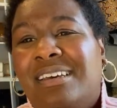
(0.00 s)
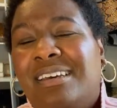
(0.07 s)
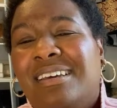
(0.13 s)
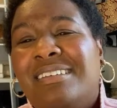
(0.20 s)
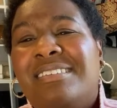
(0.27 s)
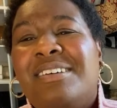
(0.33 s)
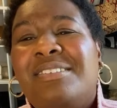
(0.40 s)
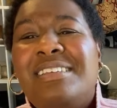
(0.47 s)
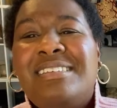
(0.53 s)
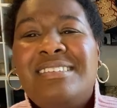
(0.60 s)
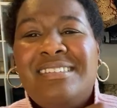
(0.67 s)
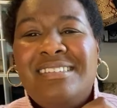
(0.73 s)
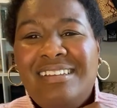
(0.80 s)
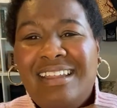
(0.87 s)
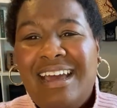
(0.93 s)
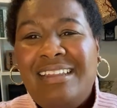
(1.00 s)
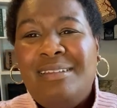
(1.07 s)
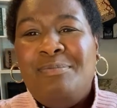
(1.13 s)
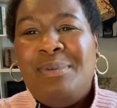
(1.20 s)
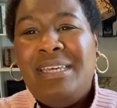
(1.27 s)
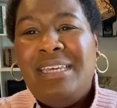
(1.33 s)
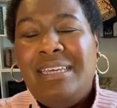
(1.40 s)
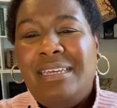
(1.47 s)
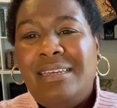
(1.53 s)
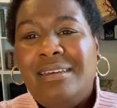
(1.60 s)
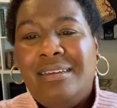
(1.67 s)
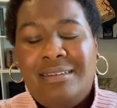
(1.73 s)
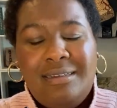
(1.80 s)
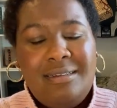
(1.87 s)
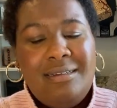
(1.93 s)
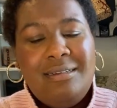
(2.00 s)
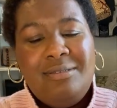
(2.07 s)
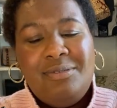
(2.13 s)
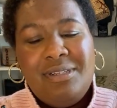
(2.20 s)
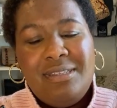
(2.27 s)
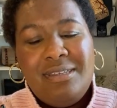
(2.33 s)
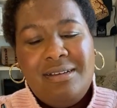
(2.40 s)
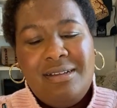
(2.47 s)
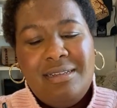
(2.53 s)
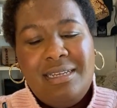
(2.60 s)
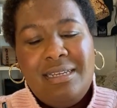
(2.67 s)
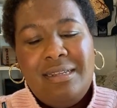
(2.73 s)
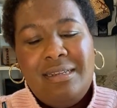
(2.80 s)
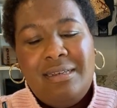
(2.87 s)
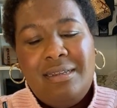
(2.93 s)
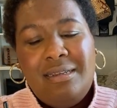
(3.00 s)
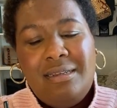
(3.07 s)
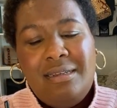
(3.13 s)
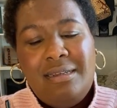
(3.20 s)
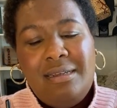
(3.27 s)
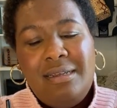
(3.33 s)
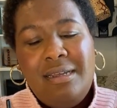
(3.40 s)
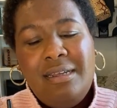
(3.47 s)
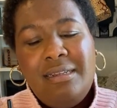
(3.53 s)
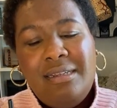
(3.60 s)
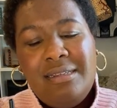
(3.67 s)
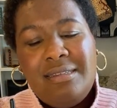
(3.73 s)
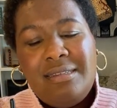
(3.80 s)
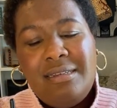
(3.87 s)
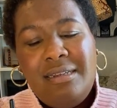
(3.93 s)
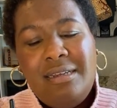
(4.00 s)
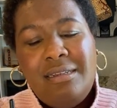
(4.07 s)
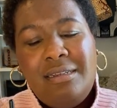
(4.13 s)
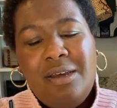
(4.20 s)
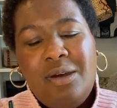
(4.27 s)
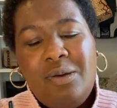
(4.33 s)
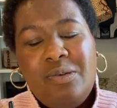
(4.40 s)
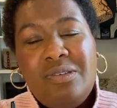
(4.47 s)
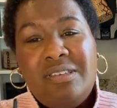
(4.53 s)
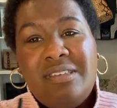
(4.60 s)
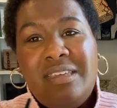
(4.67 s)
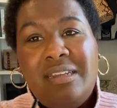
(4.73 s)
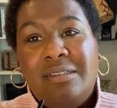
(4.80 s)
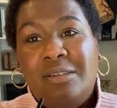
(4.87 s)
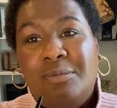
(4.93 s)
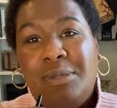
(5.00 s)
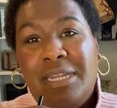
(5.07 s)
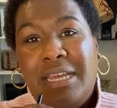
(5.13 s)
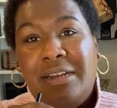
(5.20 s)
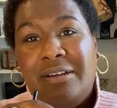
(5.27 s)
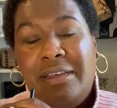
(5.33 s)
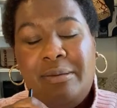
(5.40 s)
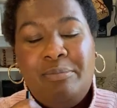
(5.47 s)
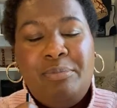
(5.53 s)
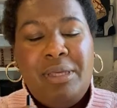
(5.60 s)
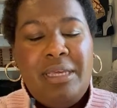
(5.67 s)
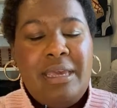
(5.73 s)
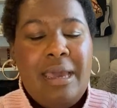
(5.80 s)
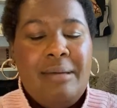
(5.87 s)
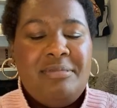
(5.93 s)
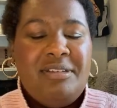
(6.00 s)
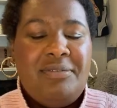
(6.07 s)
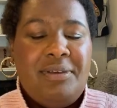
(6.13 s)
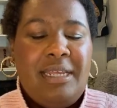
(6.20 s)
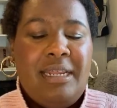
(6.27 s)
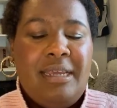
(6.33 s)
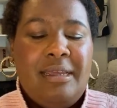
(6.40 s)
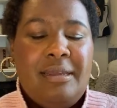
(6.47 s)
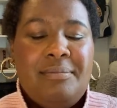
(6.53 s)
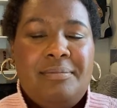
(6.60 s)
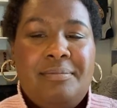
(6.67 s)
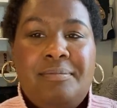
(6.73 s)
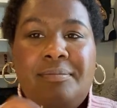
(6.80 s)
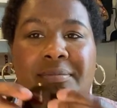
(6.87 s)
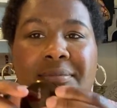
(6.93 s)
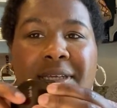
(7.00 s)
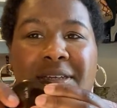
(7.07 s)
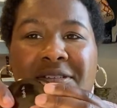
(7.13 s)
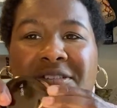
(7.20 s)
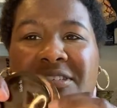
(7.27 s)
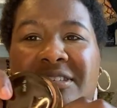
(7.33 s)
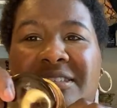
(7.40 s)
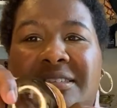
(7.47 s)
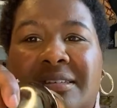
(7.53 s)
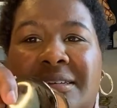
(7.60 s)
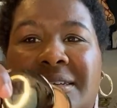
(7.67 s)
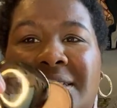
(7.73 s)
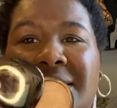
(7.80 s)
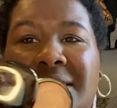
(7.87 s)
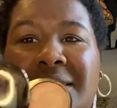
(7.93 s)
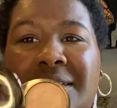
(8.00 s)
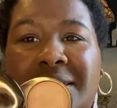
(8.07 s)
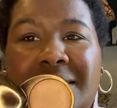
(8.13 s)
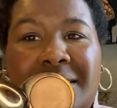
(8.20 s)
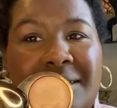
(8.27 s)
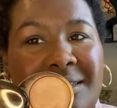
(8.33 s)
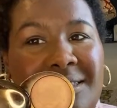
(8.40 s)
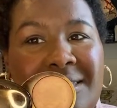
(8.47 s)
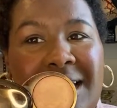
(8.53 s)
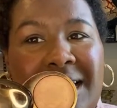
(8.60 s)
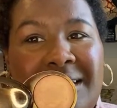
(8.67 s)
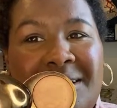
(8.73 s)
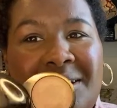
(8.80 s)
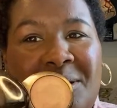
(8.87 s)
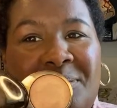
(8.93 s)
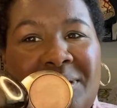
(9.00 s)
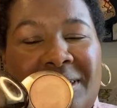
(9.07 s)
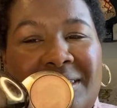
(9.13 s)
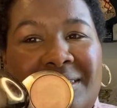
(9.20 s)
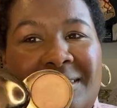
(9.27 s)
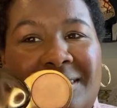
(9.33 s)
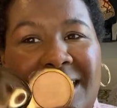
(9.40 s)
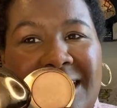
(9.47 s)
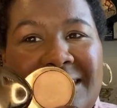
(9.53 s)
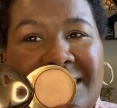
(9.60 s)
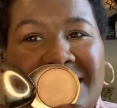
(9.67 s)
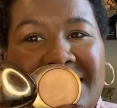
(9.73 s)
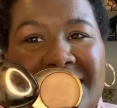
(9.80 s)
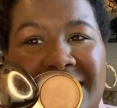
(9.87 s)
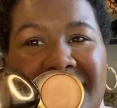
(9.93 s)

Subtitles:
So this is the Lila B, what is it called again? Glisten Glow Skin Illuminator in Be Captivating. You just slide her open like this and it